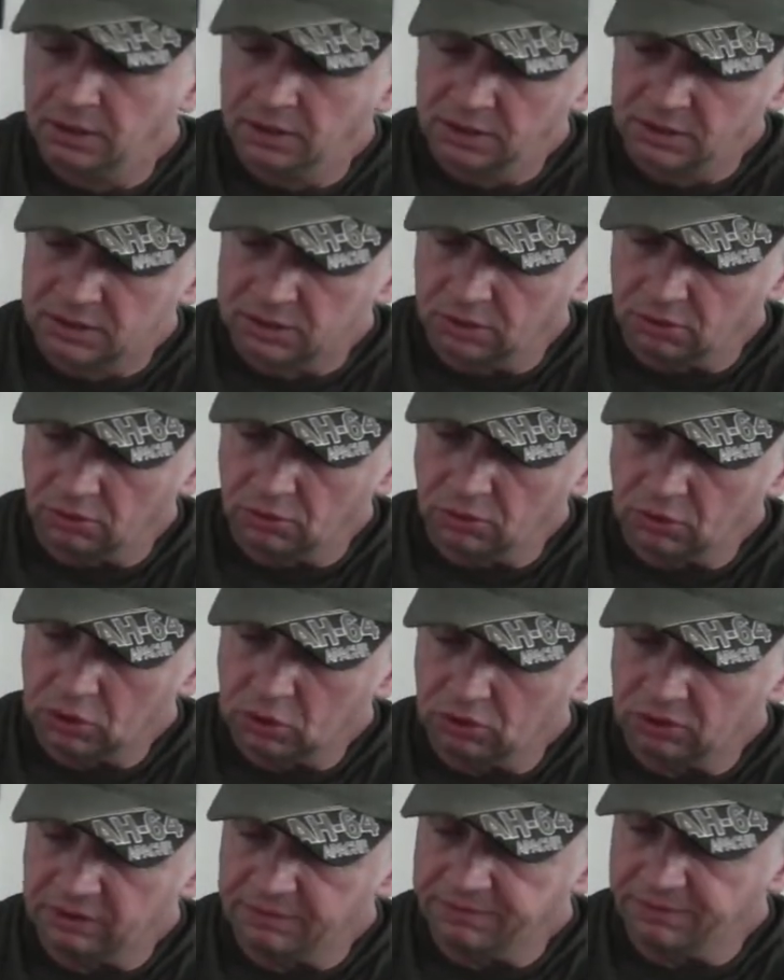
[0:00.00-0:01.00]
So
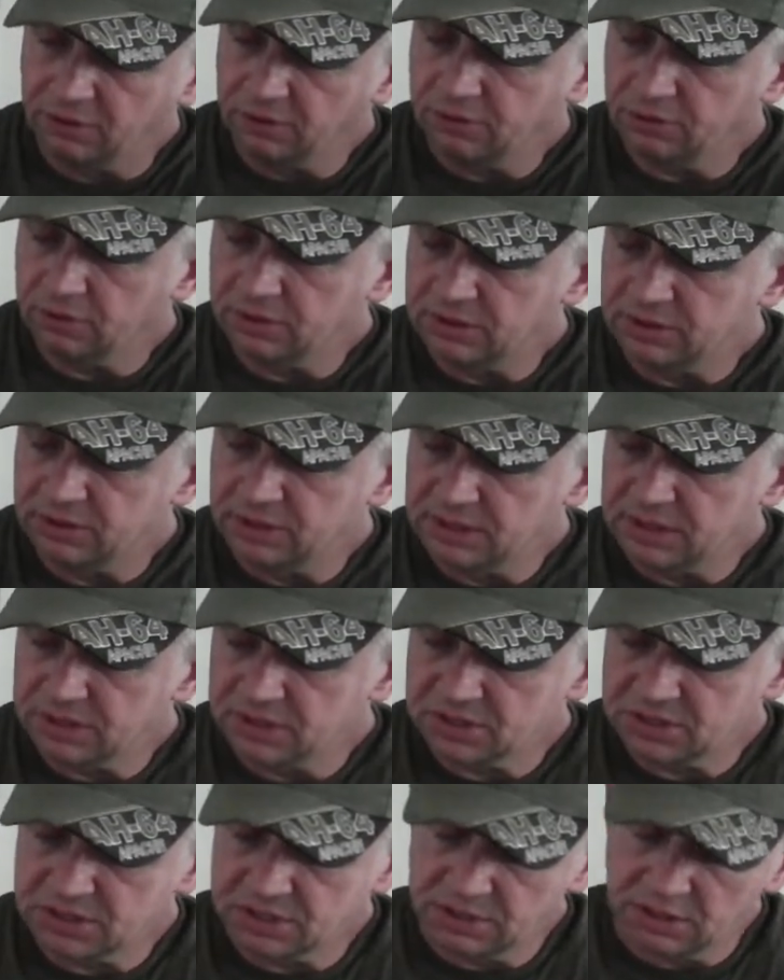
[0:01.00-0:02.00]
going further into
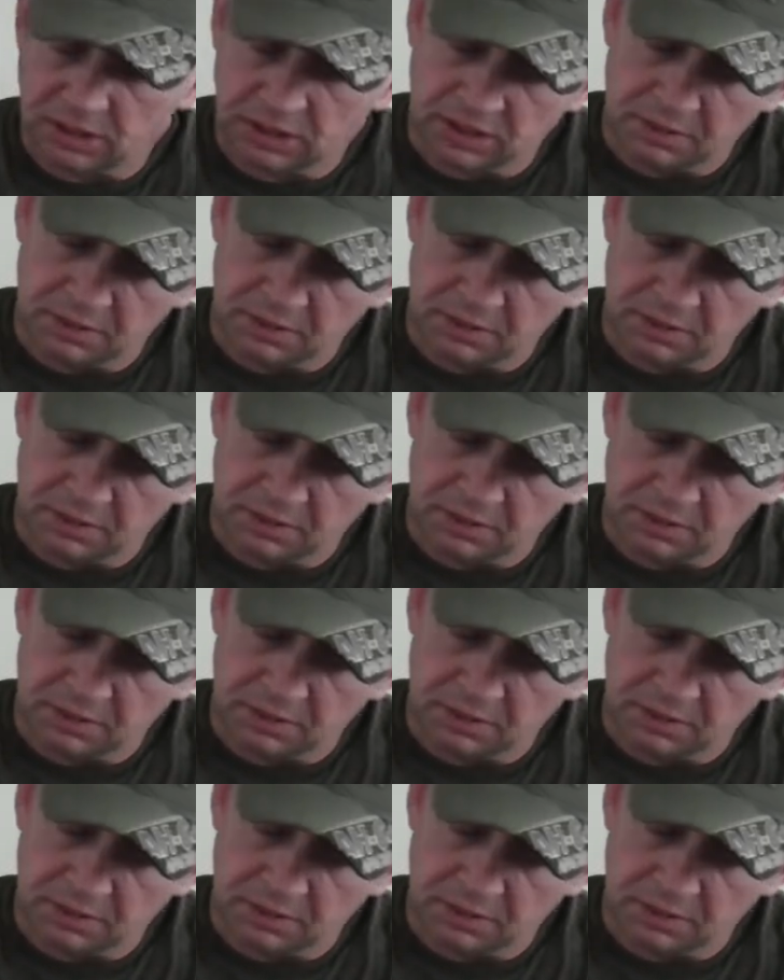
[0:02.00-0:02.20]
this,